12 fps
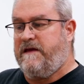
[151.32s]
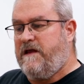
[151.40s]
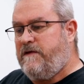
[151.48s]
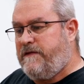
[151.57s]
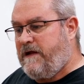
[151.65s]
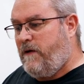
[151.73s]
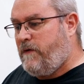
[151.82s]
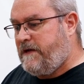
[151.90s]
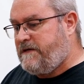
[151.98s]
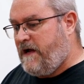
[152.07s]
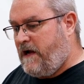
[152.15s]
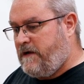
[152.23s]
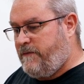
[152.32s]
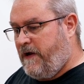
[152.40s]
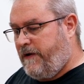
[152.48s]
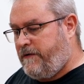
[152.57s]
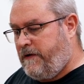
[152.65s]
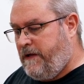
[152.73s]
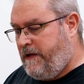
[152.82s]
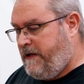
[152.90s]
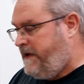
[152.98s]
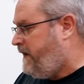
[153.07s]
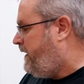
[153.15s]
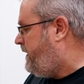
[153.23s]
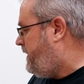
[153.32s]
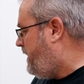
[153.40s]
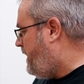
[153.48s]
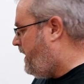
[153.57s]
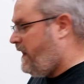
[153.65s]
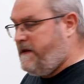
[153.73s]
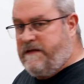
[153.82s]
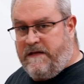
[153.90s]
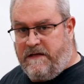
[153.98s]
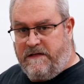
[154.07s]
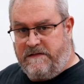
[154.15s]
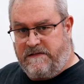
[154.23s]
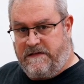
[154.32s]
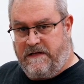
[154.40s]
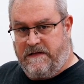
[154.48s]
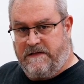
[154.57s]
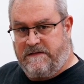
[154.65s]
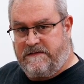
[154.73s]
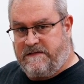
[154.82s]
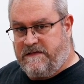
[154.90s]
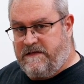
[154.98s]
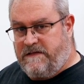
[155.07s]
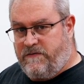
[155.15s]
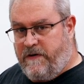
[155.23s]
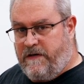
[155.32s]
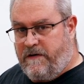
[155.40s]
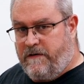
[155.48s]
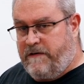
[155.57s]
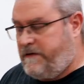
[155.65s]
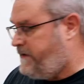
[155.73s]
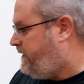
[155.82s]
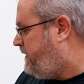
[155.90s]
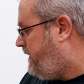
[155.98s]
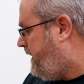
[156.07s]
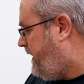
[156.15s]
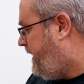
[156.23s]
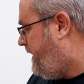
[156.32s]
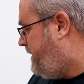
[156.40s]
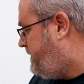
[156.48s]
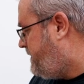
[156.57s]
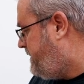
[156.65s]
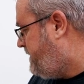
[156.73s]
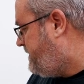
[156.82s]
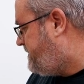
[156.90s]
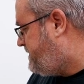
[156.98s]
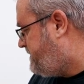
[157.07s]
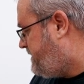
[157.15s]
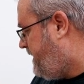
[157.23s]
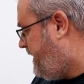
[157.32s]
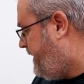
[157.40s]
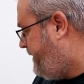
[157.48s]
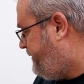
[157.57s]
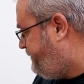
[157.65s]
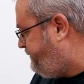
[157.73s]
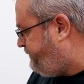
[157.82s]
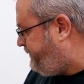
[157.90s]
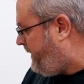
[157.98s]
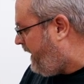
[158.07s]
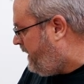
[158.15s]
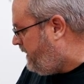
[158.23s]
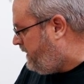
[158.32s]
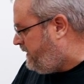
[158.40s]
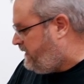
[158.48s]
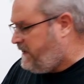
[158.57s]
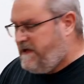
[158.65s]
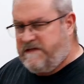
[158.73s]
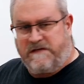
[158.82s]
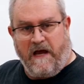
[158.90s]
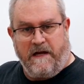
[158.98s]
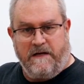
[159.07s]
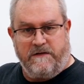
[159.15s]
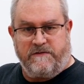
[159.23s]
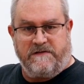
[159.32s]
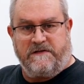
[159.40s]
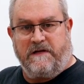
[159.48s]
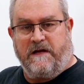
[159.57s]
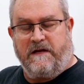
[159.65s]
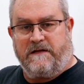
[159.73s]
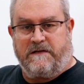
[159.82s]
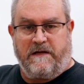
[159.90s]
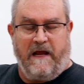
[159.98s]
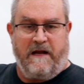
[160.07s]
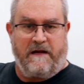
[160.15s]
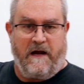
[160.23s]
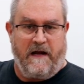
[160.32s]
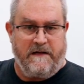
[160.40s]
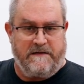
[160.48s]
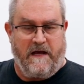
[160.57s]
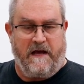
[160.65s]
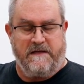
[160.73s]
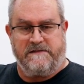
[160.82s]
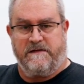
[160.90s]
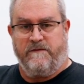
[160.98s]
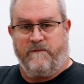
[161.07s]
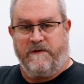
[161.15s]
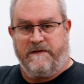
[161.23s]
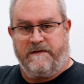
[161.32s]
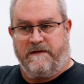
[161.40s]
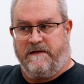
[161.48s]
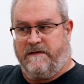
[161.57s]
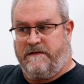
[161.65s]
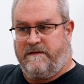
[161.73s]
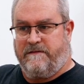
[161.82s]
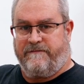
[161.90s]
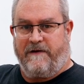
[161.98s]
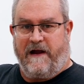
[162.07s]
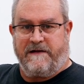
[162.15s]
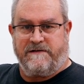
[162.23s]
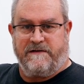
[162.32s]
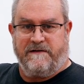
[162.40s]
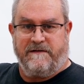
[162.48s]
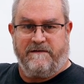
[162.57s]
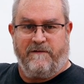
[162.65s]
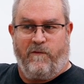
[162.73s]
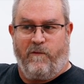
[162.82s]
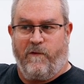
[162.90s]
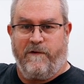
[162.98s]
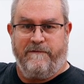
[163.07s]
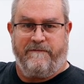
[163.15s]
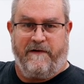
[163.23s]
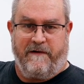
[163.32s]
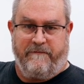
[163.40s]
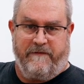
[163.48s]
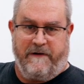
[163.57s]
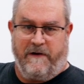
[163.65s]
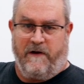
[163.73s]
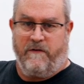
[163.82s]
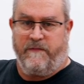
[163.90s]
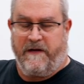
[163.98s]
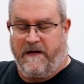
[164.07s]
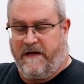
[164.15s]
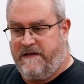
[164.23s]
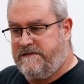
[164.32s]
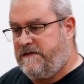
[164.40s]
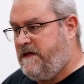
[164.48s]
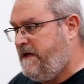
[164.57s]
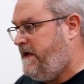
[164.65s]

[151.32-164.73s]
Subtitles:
the other thing I want to talk about on these is the tweeter. And it's kind of interesting and it kind of ties in with the diffraction horn flare video because